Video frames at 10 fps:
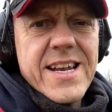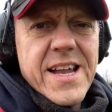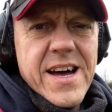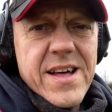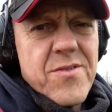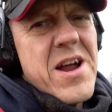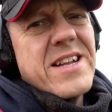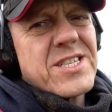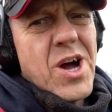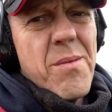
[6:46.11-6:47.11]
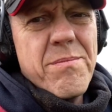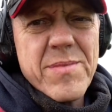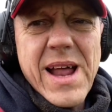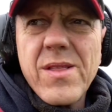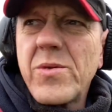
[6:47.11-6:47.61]
and the rain's gone,
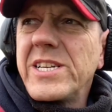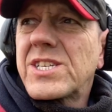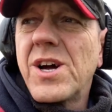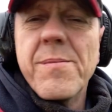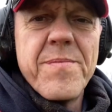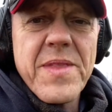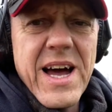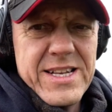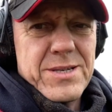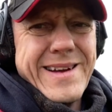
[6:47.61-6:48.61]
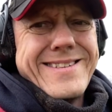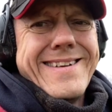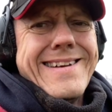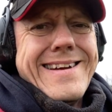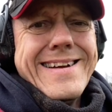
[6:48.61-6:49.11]
but now the wind's come, and it's a bit
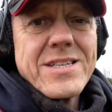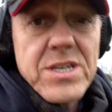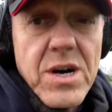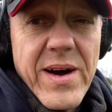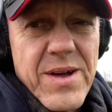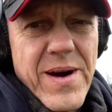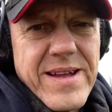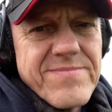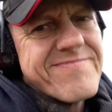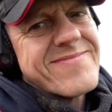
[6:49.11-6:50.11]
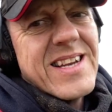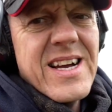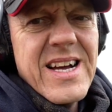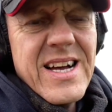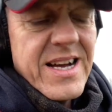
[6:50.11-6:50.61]
chilly. So anyway,
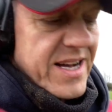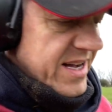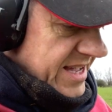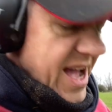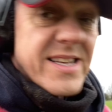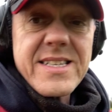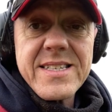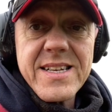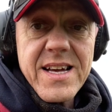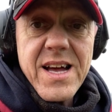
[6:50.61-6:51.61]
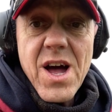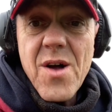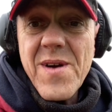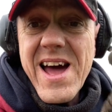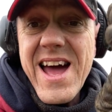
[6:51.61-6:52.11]
yes.
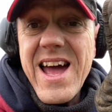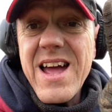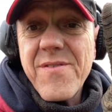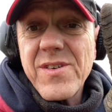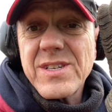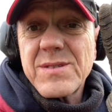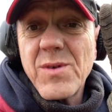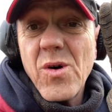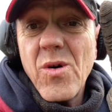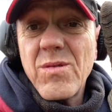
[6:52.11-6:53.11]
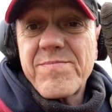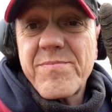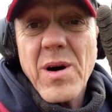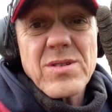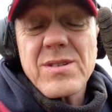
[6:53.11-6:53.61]
Hooray for a small
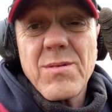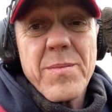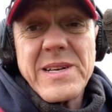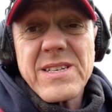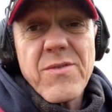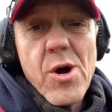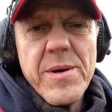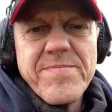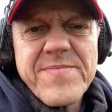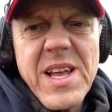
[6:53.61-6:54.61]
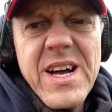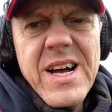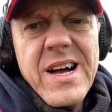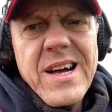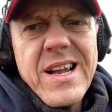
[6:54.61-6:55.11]
possible piece of Roman.
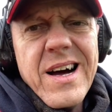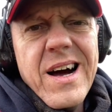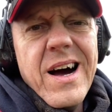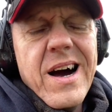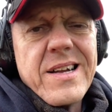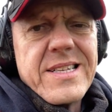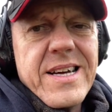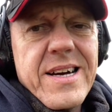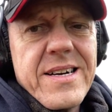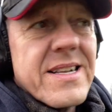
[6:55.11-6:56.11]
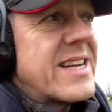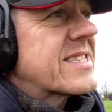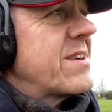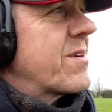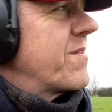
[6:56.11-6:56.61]
Ah dear,
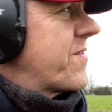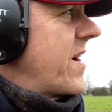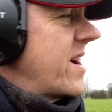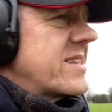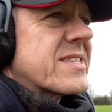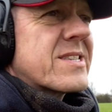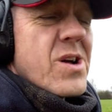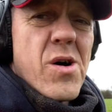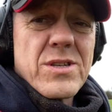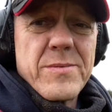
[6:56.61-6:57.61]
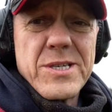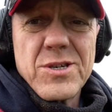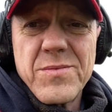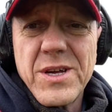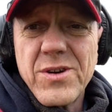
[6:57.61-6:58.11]
let's see what we can find. There's got to be
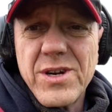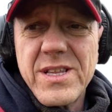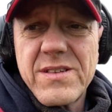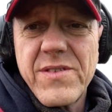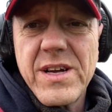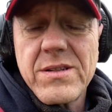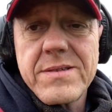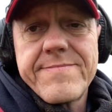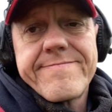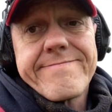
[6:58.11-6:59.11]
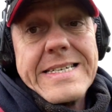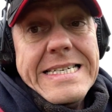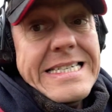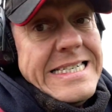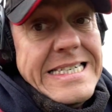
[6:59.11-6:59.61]
something good in this field.
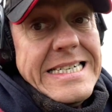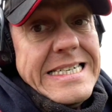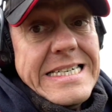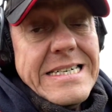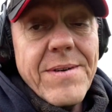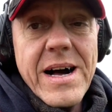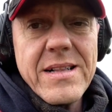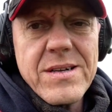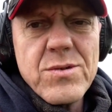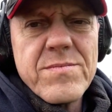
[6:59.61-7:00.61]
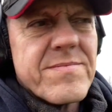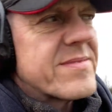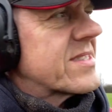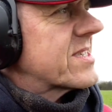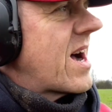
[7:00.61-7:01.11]
Ooh, well, oh,
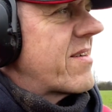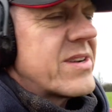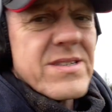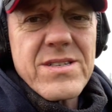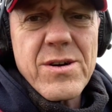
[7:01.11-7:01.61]
sirens